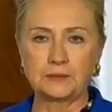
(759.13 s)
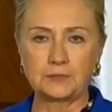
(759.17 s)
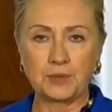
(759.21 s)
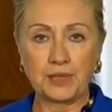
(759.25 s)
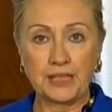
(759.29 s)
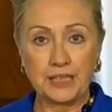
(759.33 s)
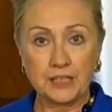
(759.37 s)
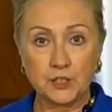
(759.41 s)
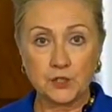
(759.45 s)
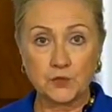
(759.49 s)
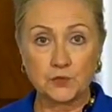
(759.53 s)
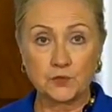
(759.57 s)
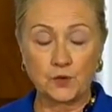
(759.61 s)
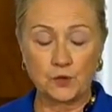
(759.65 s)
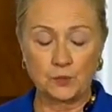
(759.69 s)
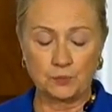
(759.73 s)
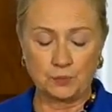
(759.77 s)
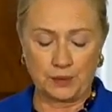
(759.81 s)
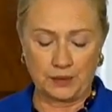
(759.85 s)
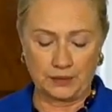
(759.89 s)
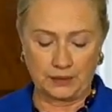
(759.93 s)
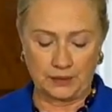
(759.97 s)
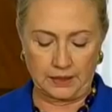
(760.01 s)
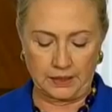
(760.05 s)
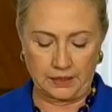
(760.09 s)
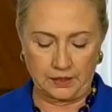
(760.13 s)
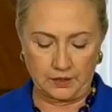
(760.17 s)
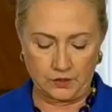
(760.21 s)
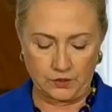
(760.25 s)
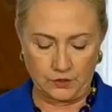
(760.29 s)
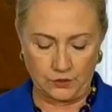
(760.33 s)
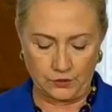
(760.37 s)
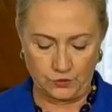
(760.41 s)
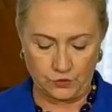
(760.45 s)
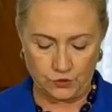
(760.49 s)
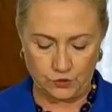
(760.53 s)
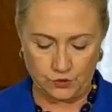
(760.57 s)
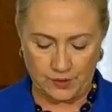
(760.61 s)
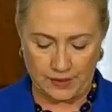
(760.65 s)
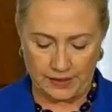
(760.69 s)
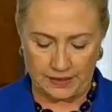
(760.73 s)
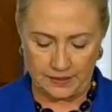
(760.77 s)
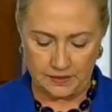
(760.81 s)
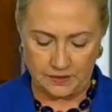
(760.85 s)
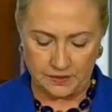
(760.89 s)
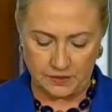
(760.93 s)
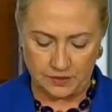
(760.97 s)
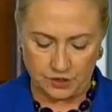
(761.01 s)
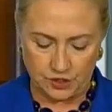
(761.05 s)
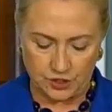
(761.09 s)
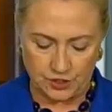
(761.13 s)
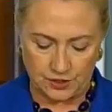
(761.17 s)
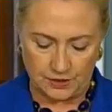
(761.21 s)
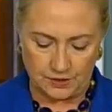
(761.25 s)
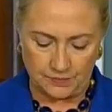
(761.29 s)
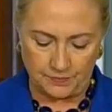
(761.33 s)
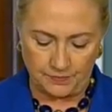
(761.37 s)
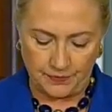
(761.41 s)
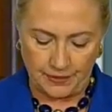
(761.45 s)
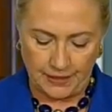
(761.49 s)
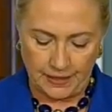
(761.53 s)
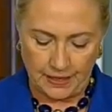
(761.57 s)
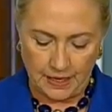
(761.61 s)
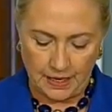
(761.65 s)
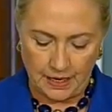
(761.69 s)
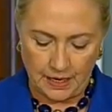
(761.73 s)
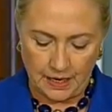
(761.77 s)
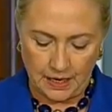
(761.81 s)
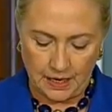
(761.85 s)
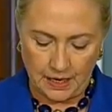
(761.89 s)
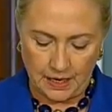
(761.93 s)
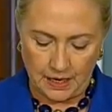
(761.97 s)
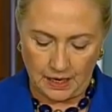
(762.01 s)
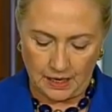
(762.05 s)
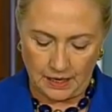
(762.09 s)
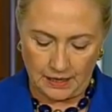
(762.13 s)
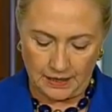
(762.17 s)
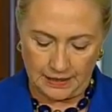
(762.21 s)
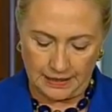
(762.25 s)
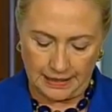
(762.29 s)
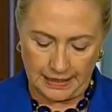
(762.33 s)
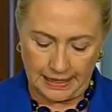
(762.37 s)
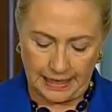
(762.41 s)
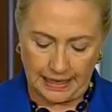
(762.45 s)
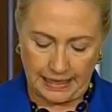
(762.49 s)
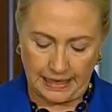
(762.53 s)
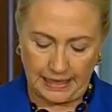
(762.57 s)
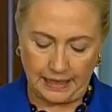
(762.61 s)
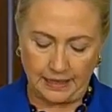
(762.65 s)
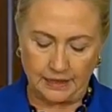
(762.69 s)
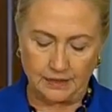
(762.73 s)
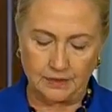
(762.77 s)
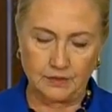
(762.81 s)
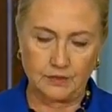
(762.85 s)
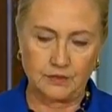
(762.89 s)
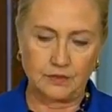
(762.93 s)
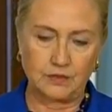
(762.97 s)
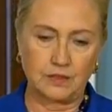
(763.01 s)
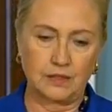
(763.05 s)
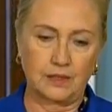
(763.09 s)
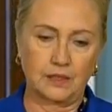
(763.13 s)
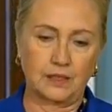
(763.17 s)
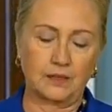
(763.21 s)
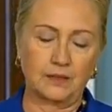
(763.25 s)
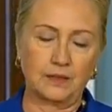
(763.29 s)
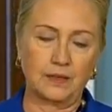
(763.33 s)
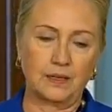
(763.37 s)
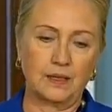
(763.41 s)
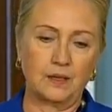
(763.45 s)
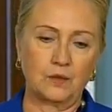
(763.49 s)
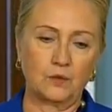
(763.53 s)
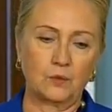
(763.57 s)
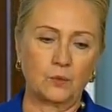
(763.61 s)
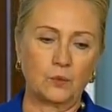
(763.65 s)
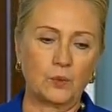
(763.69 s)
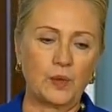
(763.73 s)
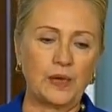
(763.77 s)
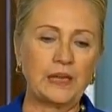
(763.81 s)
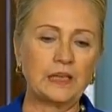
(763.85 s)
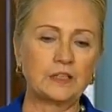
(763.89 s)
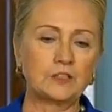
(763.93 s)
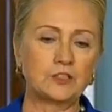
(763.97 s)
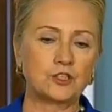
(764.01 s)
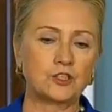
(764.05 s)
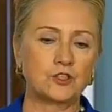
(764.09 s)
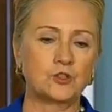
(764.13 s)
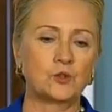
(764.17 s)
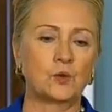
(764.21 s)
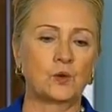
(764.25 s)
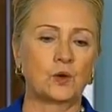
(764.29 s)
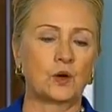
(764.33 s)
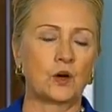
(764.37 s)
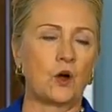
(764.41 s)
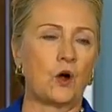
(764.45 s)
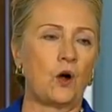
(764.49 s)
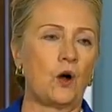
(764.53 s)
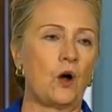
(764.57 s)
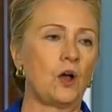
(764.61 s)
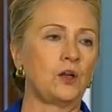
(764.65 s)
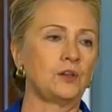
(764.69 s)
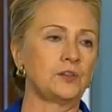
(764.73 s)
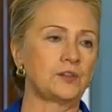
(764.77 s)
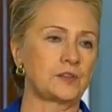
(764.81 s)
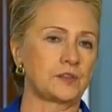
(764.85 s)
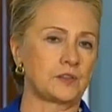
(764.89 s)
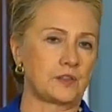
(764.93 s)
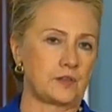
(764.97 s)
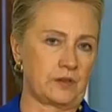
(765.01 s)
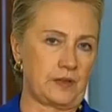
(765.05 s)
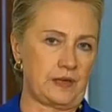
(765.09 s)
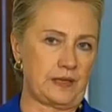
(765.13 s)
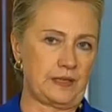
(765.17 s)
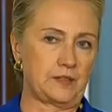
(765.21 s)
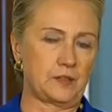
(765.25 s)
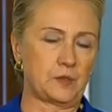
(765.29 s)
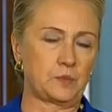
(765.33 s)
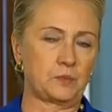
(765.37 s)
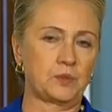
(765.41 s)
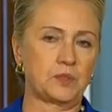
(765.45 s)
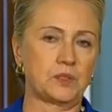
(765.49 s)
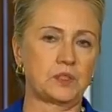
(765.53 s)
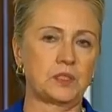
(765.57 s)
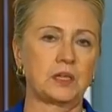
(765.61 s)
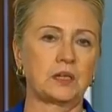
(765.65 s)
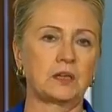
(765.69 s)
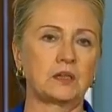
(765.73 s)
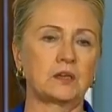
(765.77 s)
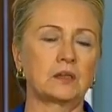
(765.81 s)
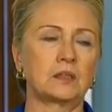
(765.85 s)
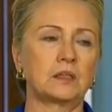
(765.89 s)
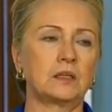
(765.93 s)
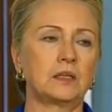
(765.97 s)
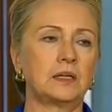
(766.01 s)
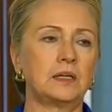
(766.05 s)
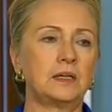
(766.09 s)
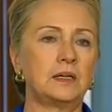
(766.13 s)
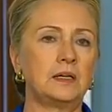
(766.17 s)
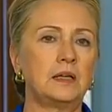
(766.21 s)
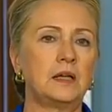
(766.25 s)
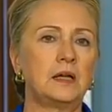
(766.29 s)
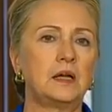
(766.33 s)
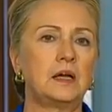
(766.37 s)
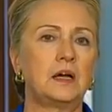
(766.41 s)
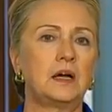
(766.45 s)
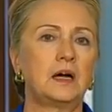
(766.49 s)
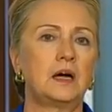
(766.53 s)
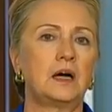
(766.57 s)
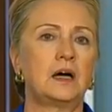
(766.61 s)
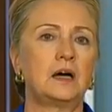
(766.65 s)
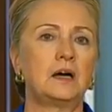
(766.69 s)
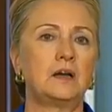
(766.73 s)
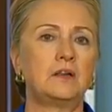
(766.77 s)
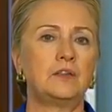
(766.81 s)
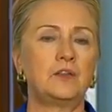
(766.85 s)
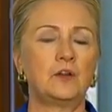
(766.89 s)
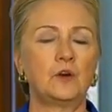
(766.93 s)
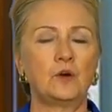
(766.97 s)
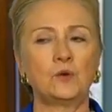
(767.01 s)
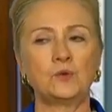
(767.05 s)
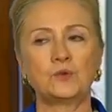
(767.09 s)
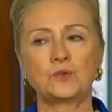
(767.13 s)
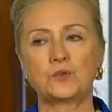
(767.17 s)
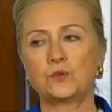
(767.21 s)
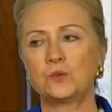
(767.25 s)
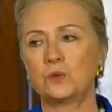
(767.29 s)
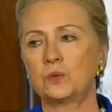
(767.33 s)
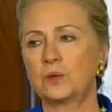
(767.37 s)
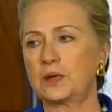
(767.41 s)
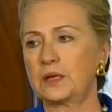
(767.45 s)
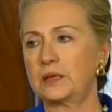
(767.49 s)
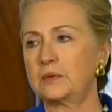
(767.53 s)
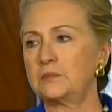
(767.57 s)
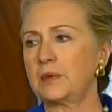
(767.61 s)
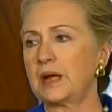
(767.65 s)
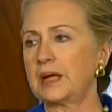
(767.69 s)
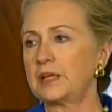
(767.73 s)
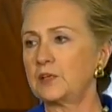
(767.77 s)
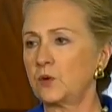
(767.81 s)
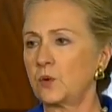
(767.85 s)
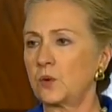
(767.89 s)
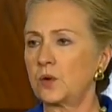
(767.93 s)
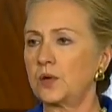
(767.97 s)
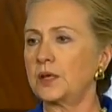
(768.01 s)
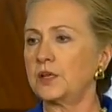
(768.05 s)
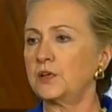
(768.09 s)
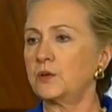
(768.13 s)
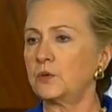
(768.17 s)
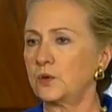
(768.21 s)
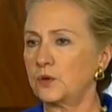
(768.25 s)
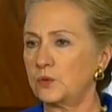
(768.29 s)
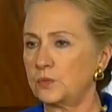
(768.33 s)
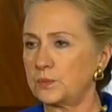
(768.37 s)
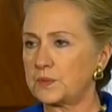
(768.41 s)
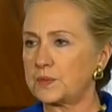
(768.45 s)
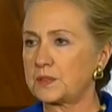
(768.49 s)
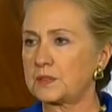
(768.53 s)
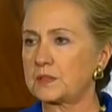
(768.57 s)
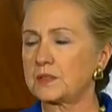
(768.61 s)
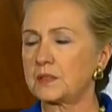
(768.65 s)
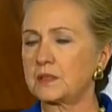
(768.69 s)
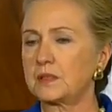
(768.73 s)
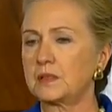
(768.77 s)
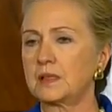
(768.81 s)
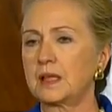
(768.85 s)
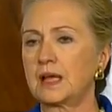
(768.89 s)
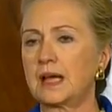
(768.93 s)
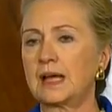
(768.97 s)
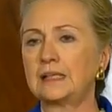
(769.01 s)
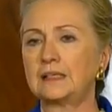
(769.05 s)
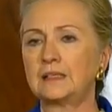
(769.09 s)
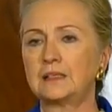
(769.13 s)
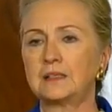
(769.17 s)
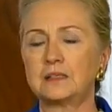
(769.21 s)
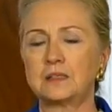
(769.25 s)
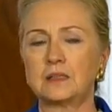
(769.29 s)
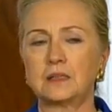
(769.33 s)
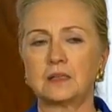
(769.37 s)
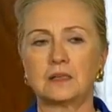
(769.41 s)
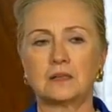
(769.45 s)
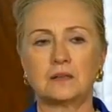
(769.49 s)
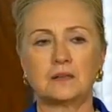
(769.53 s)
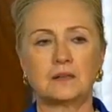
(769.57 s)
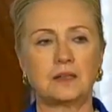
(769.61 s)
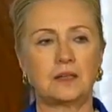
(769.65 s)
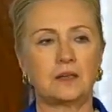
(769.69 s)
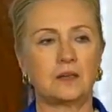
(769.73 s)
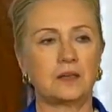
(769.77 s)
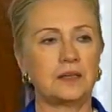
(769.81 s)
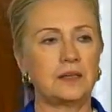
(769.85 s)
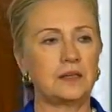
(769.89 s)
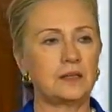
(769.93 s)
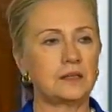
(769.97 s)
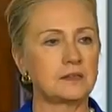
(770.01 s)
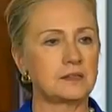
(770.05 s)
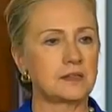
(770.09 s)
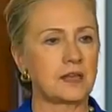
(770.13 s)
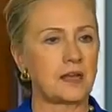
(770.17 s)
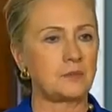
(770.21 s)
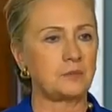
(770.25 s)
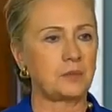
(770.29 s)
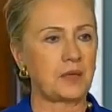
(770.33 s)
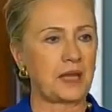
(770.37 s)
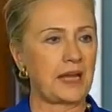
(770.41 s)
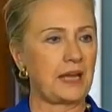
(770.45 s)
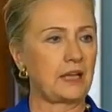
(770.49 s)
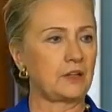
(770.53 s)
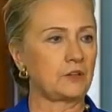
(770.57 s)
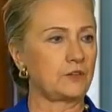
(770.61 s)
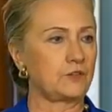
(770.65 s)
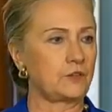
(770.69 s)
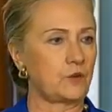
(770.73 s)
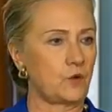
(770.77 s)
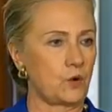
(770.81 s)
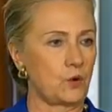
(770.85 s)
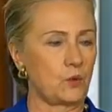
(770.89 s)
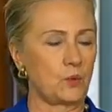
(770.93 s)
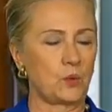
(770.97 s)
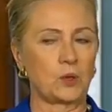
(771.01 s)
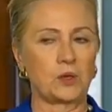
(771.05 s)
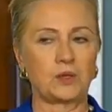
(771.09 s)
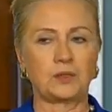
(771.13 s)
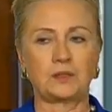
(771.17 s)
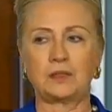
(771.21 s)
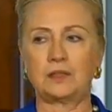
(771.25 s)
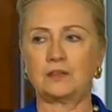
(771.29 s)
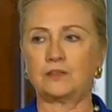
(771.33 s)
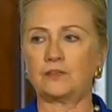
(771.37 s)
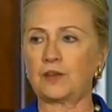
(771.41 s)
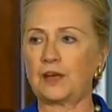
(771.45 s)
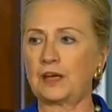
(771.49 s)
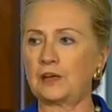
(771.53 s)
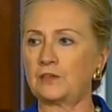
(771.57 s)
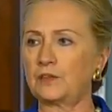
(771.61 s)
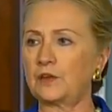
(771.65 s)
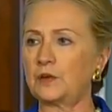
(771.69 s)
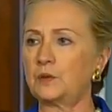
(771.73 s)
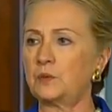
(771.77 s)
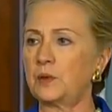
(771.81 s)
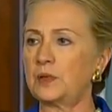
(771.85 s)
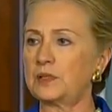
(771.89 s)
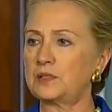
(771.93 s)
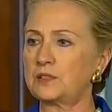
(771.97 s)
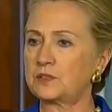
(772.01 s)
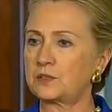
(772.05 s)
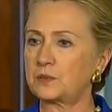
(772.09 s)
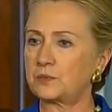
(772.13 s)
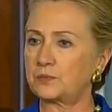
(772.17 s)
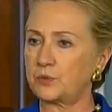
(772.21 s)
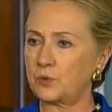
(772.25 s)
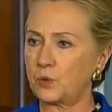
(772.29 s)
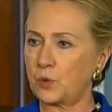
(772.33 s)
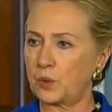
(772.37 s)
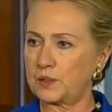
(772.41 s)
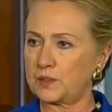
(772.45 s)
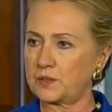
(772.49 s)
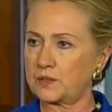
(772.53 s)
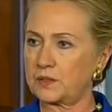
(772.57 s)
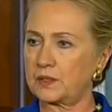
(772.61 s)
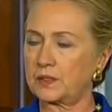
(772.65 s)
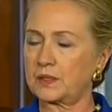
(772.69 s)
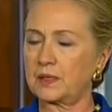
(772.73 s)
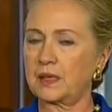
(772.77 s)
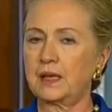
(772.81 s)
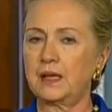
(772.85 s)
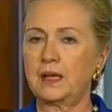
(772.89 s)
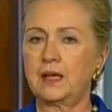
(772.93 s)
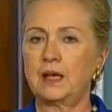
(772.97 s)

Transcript: peaceful political transition, and reassure all Syrians, particularly those who are in minority groups, that there is a path forward if everyone supports it.